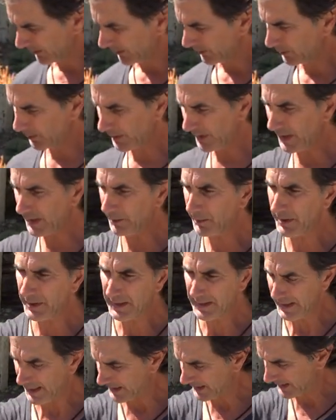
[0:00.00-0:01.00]
So again, I'm gonna
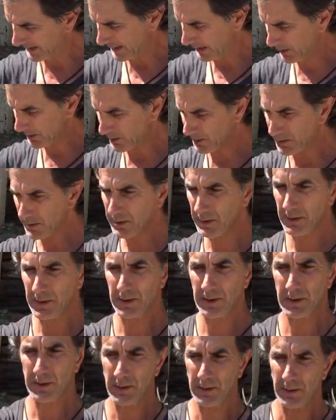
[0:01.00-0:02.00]
take it now, it's
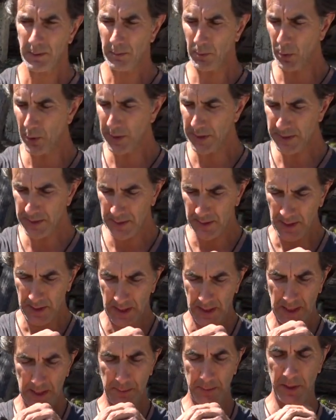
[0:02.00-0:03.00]
moist.
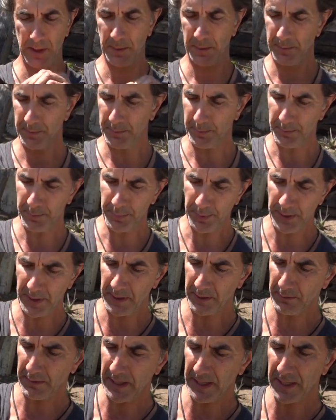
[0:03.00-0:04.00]
I'm gonna put
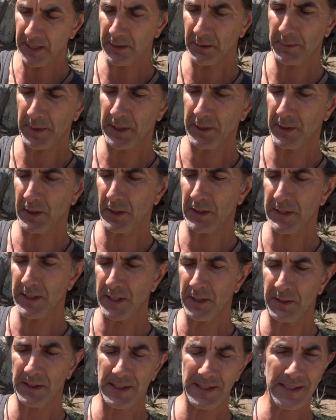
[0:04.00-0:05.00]
it right here in my dog's
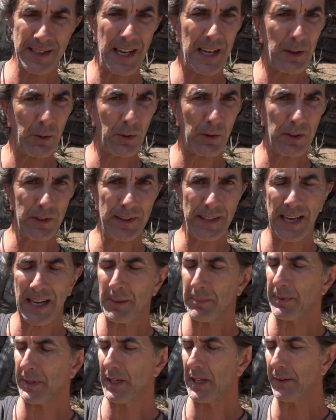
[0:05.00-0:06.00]
ear and it's not
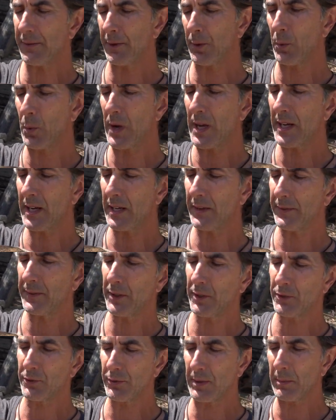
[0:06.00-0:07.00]
damp enough or wet enough
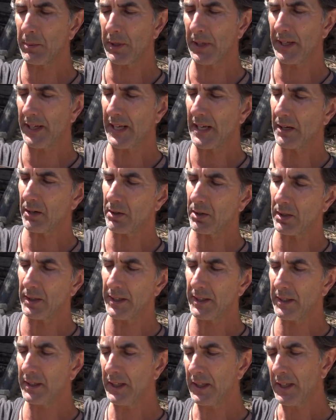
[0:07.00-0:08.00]
to dribble any alcohol
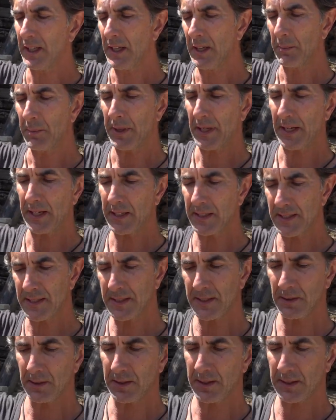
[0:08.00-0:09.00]
in, but I can
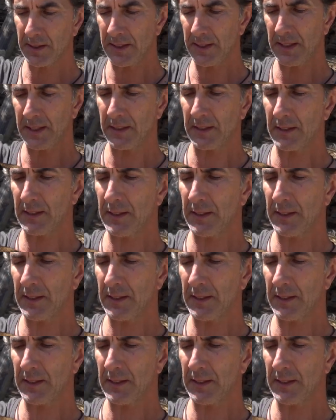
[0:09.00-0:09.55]
still clean and